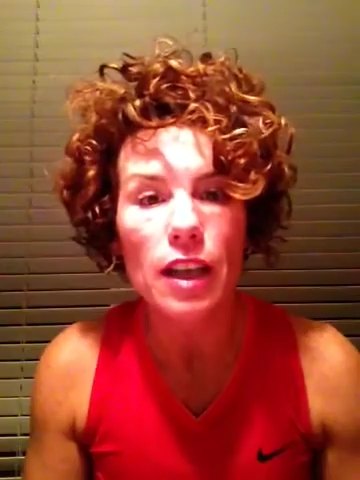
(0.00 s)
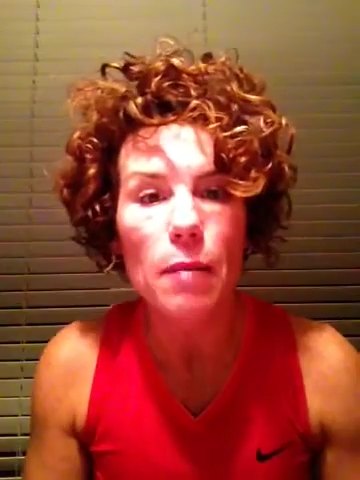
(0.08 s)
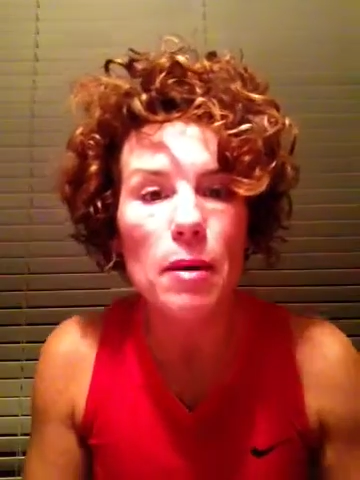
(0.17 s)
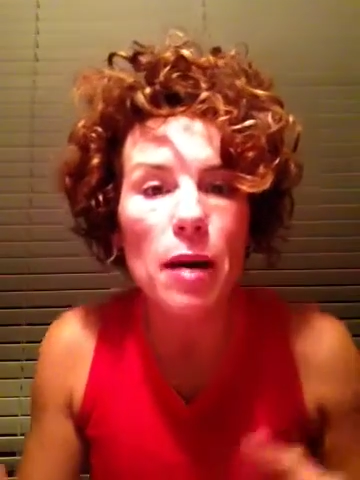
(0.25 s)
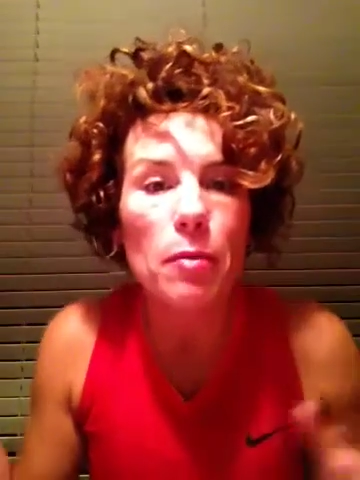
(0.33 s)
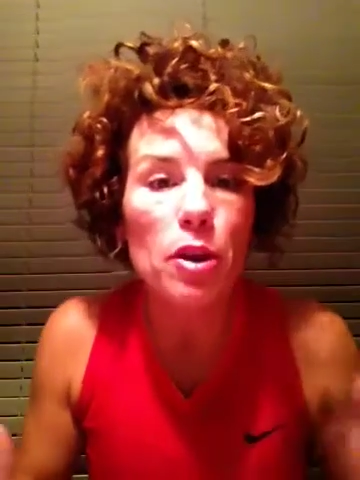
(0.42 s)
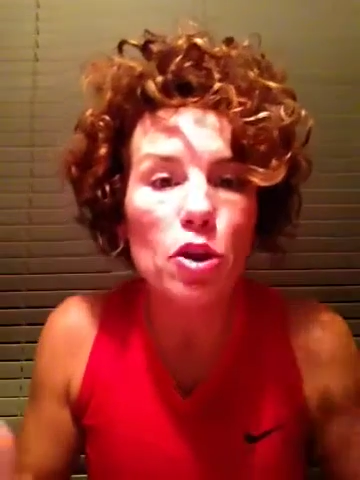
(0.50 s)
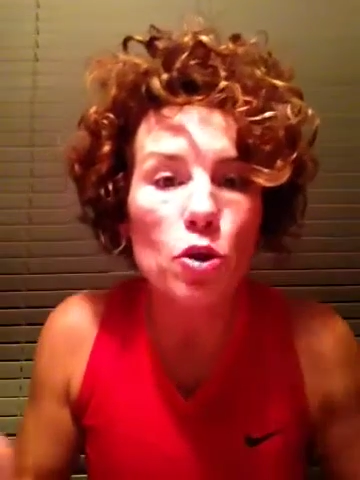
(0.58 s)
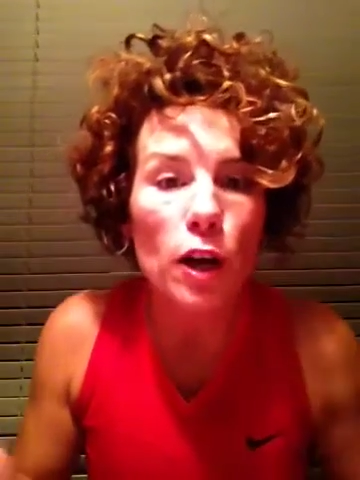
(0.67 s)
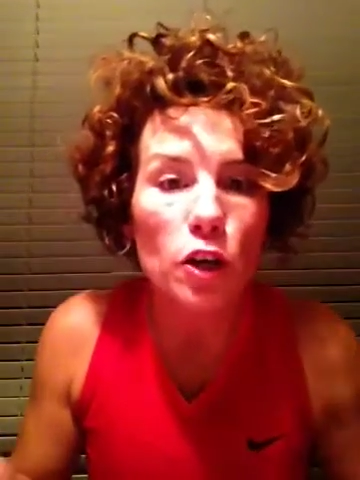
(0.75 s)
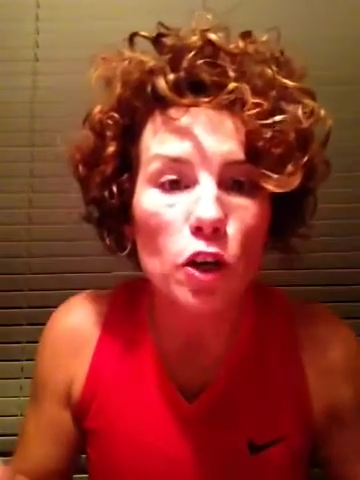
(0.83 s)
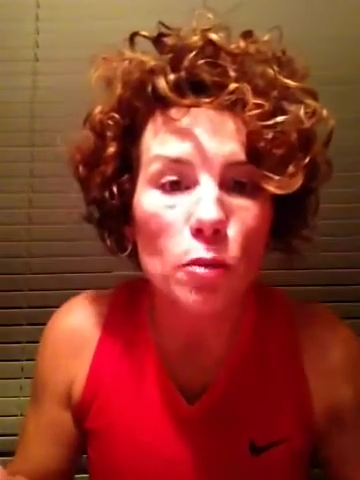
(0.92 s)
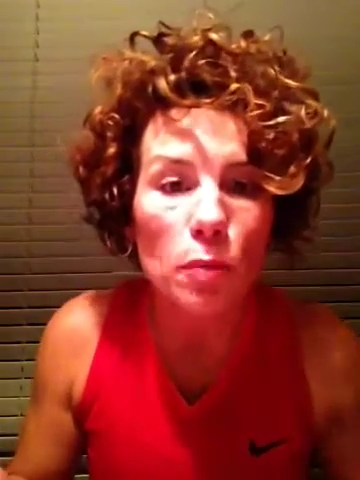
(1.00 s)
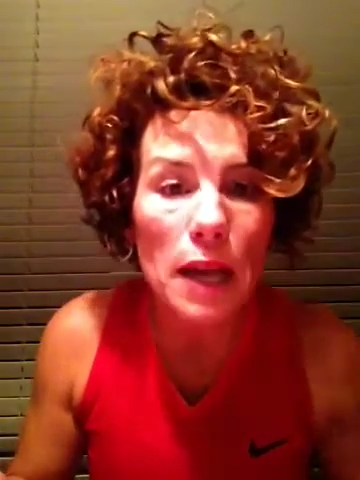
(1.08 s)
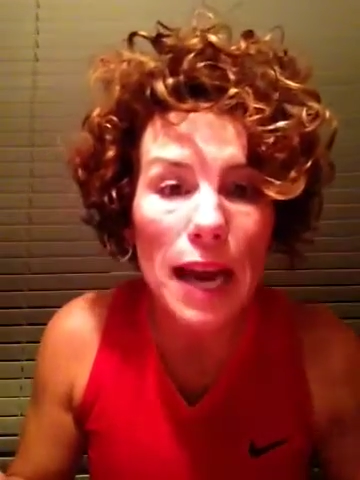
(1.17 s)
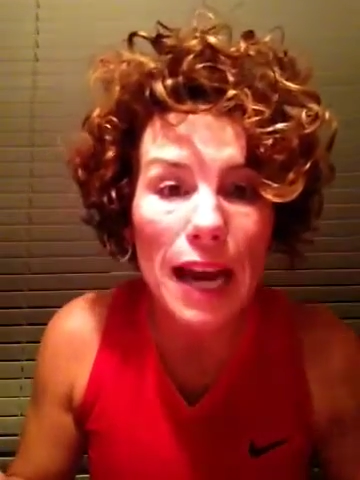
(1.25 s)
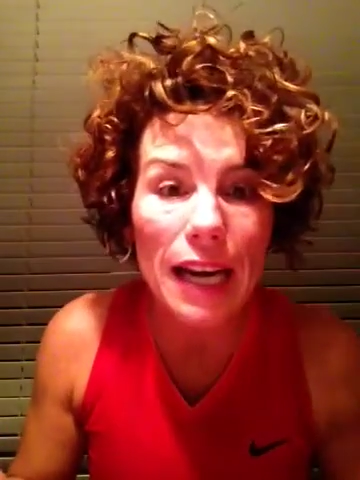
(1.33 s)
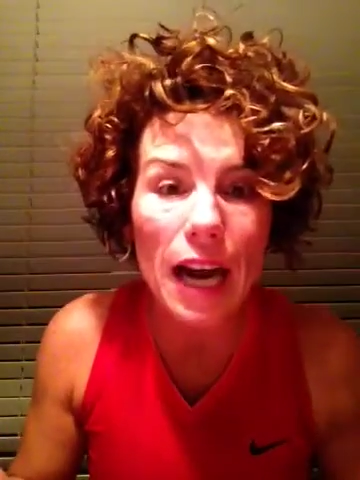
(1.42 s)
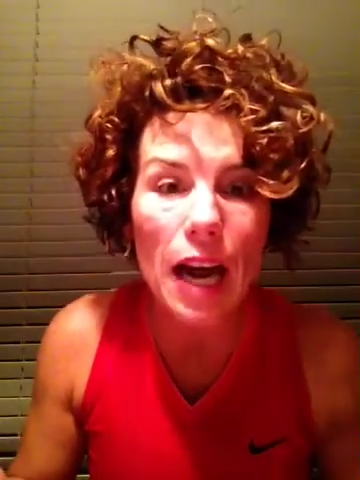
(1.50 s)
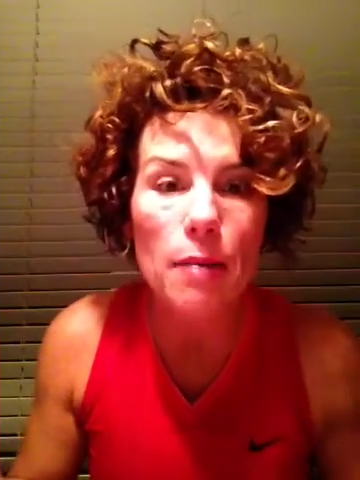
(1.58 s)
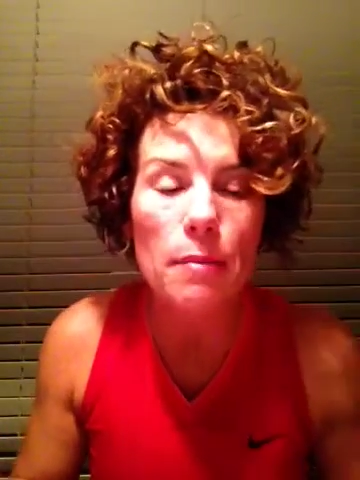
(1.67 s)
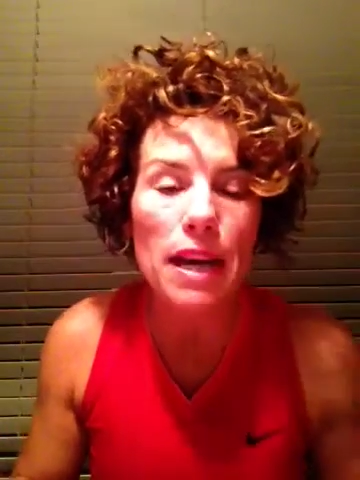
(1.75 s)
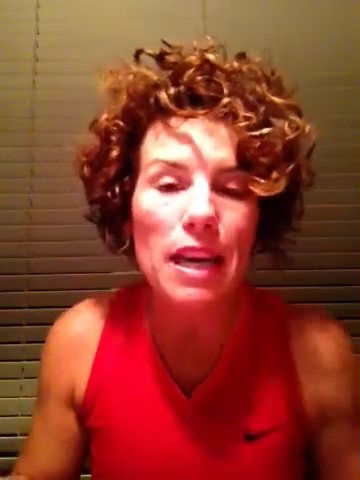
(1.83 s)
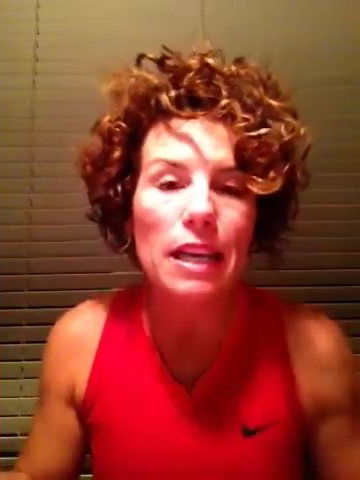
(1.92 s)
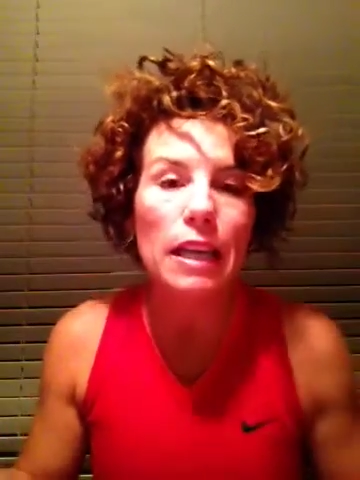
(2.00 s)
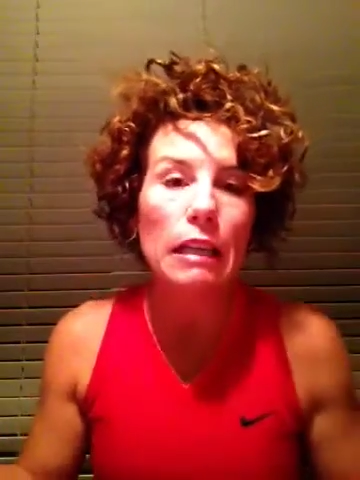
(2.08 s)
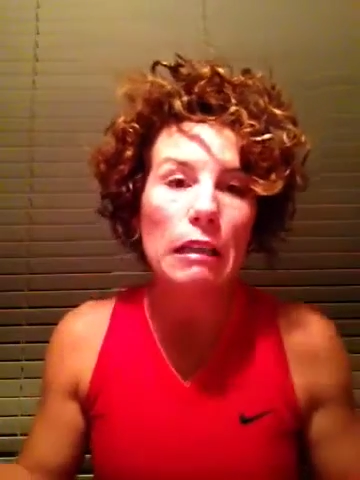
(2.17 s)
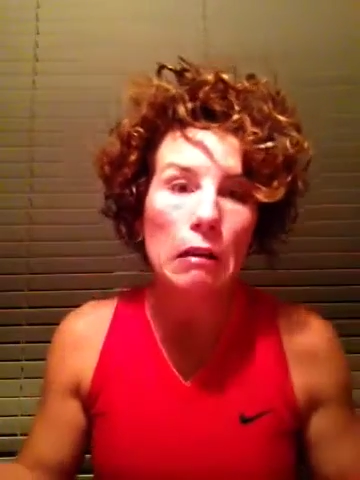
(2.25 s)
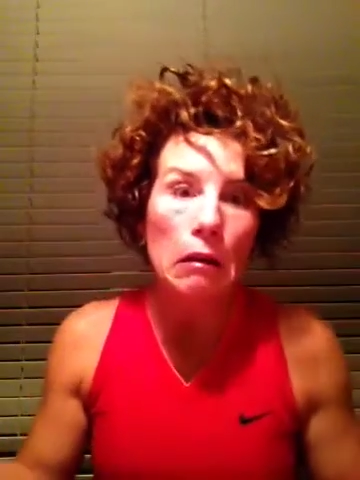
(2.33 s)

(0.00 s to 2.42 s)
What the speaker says: coming up with a structured plan. I mean,